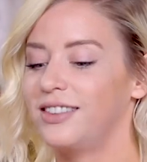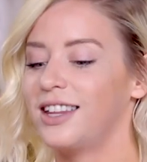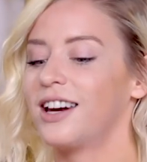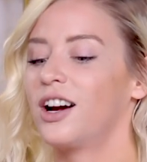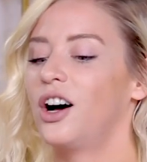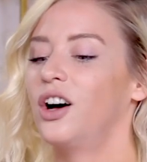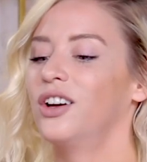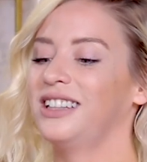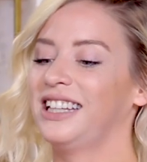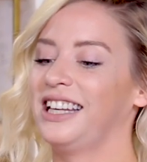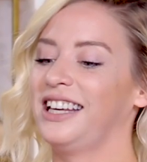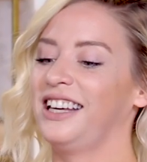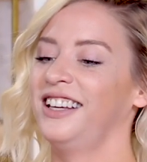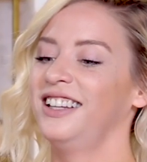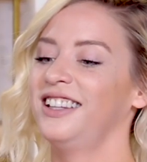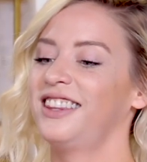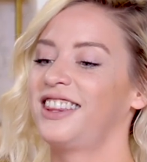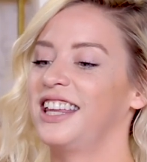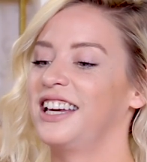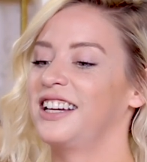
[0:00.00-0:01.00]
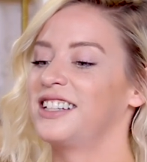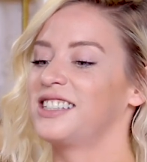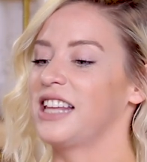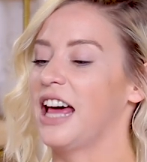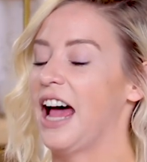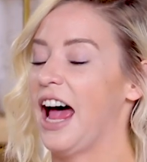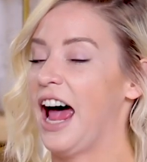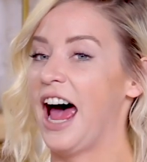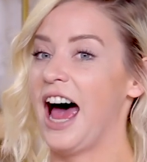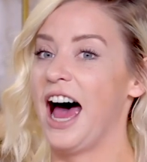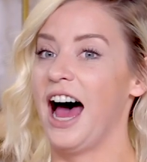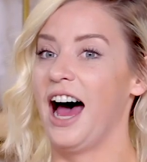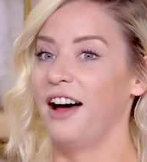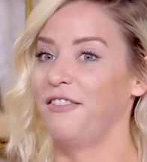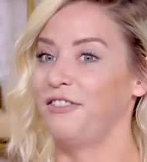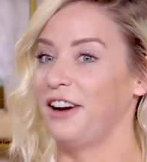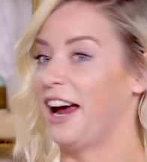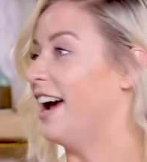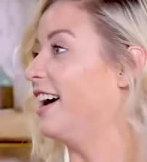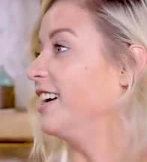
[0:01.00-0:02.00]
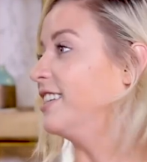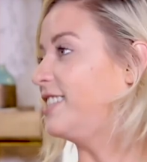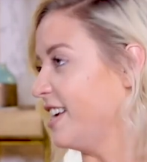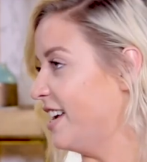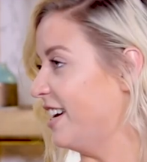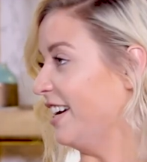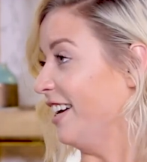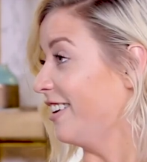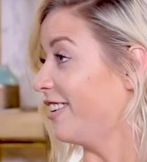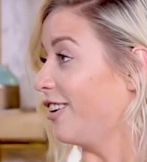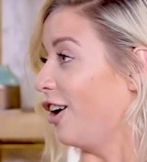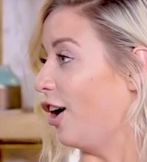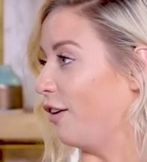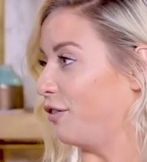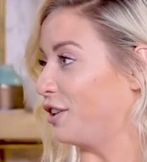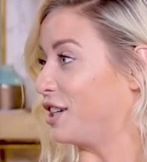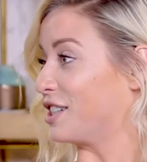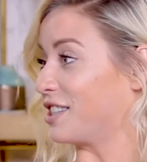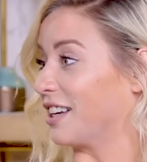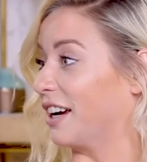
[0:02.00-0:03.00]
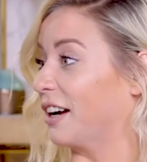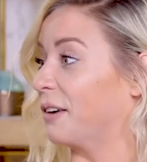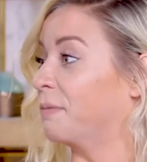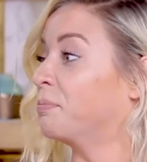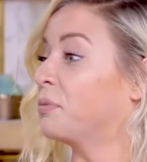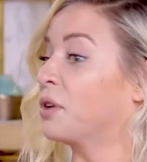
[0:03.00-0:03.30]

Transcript: and then I'll eat things that have eggs in it, obviously,